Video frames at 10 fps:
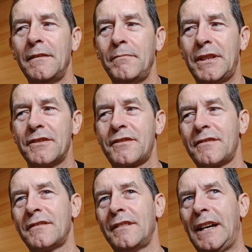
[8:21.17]

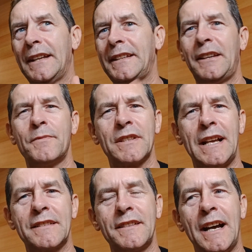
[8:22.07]
Because I think it was
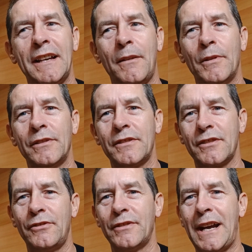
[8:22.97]
last night I wanted to
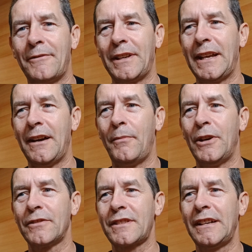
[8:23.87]
go down and get a
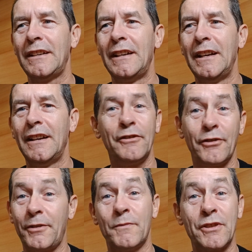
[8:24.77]
water,
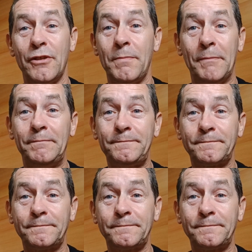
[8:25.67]
nothing was open,